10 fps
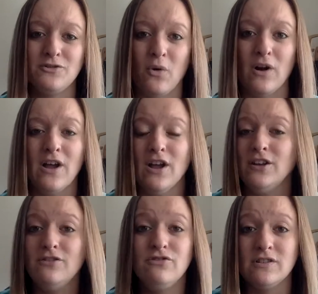or
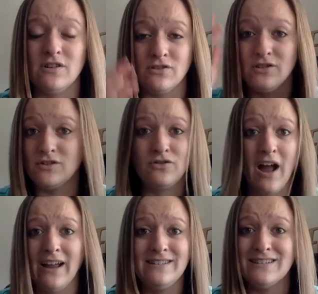you just are just
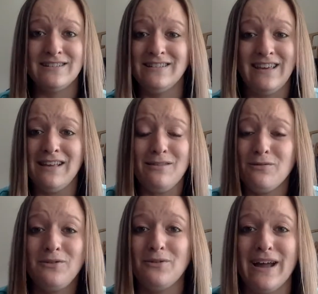trying to get
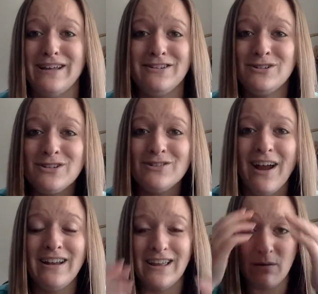through it, you're just
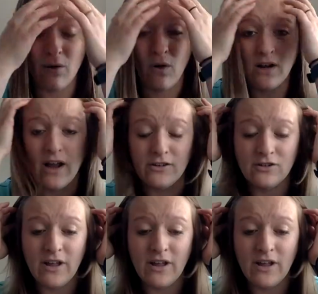trying to keep it organized.